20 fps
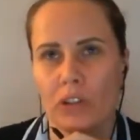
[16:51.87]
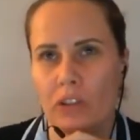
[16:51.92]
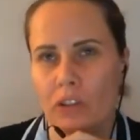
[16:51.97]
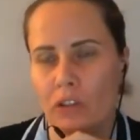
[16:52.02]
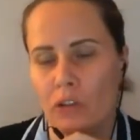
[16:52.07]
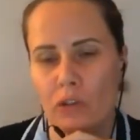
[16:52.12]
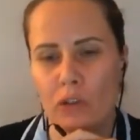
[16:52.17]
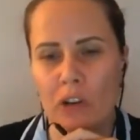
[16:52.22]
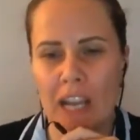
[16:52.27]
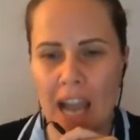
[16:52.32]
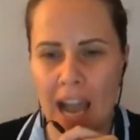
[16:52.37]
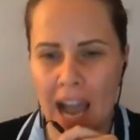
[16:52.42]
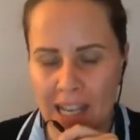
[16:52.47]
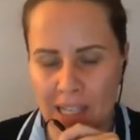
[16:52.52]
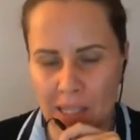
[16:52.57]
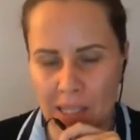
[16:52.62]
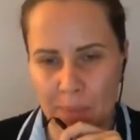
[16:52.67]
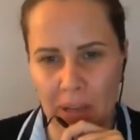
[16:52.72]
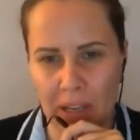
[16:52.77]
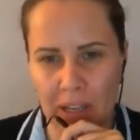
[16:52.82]
three
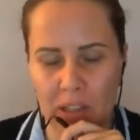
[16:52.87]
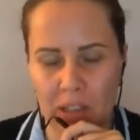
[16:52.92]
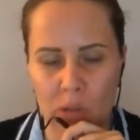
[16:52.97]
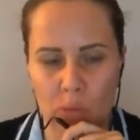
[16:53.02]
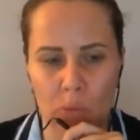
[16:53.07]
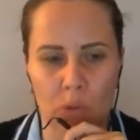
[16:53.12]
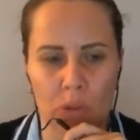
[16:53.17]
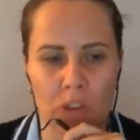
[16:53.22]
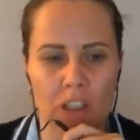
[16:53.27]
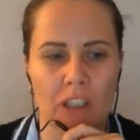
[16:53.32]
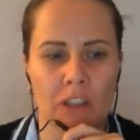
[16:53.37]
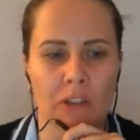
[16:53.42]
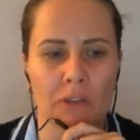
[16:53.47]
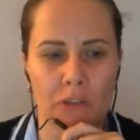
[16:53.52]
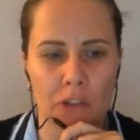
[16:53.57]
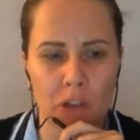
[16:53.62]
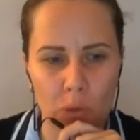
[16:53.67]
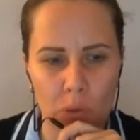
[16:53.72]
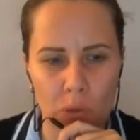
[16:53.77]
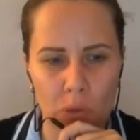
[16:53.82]
aspects would
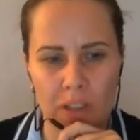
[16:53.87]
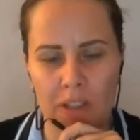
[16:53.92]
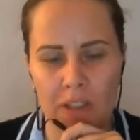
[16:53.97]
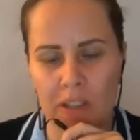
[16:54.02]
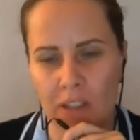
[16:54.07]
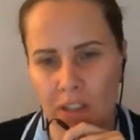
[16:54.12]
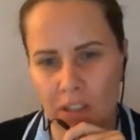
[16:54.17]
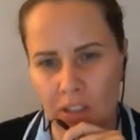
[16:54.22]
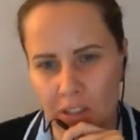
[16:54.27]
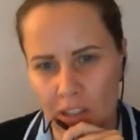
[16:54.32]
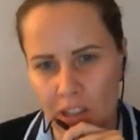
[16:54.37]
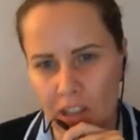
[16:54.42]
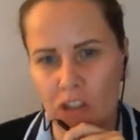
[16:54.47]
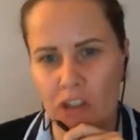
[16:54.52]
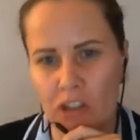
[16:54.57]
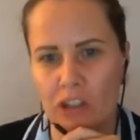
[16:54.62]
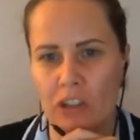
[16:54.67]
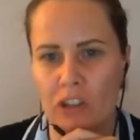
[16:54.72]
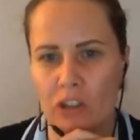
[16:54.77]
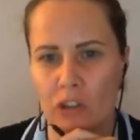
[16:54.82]
influence the
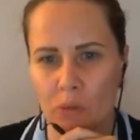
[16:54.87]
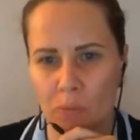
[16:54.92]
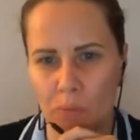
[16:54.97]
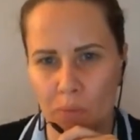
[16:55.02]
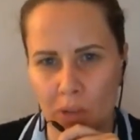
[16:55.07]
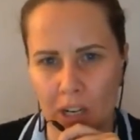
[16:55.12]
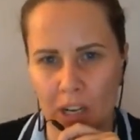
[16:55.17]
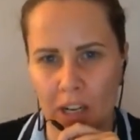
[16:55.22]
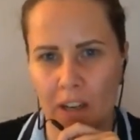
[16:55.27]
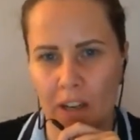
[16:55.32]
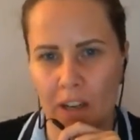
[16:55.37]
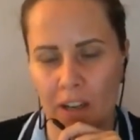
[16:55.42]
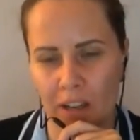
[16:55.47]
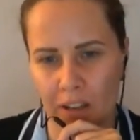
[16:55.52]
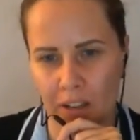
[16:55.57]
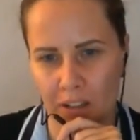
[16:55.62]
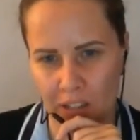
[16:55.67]
decision to bring